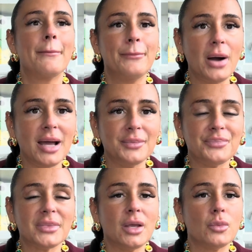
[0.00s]
but
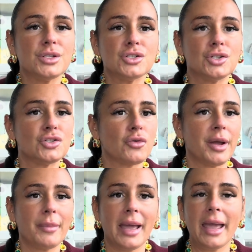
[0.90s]
it was
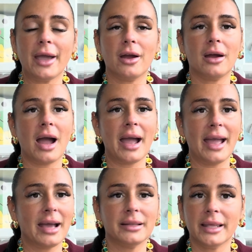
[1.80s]
destroying my hair. I
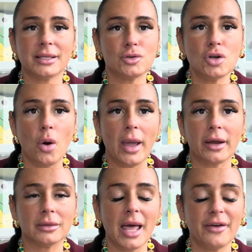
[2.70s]
had like no hair
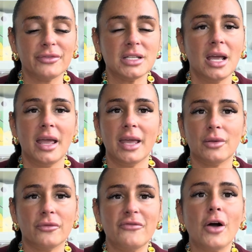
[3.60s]
left.
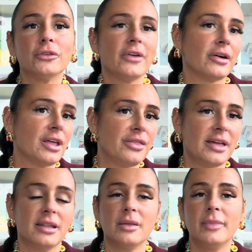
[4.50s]
It felt very
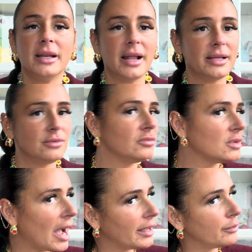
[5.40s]
thin. The minute
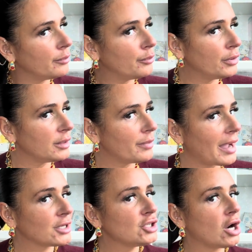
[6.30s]
I put it
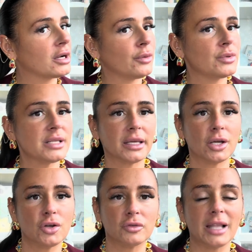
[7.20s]
back dark, it was like it
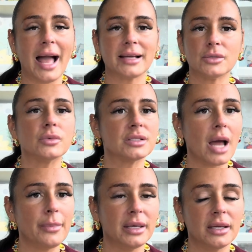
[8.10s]
could relax. It was
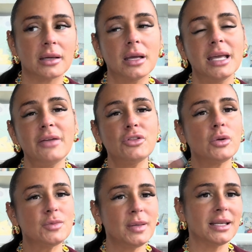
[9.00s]
not being, even though
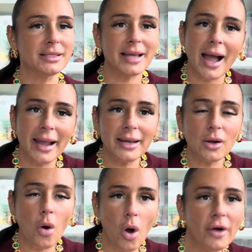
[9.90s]
it's being dyed
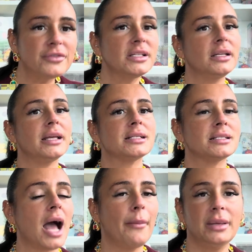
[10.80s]
often, it's
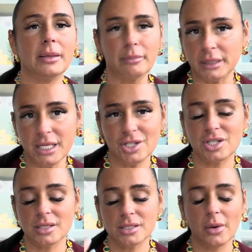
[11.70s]
not being bleached.
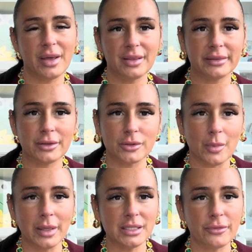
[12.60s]
And so I think there's a
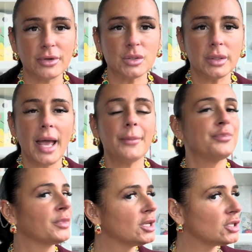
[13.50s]
big difference with that.
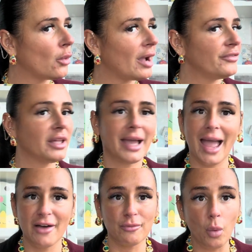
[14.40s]
So I feel like I
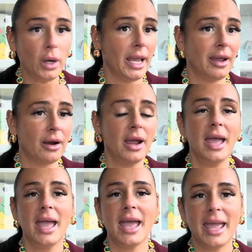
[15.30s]
have more hair,
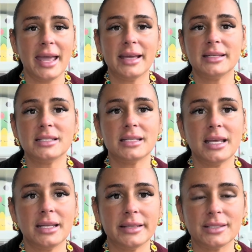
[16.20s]
and
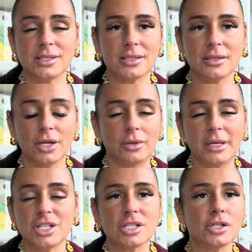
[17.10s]
it is, it
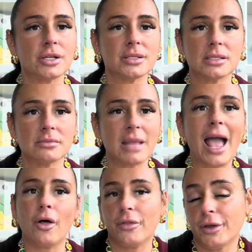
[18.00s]
just looks
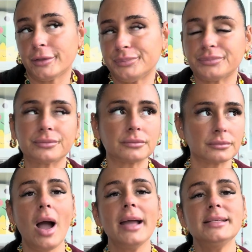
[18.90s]
healthier.
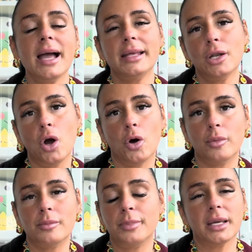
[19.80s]
So I dye it at
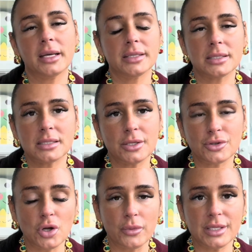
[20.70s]
home because there's
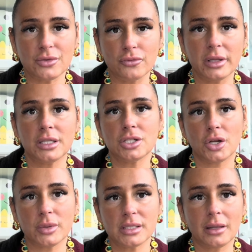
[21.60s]
no reason really to go
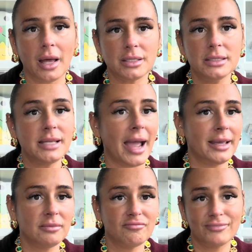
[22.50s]
to a salon to dye
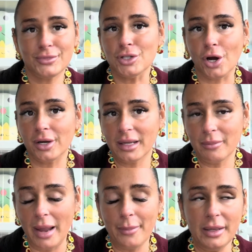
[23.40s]
it dark, in
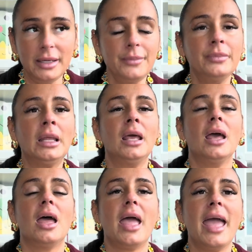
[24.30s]
my opinion.
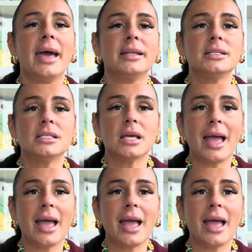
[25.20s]
And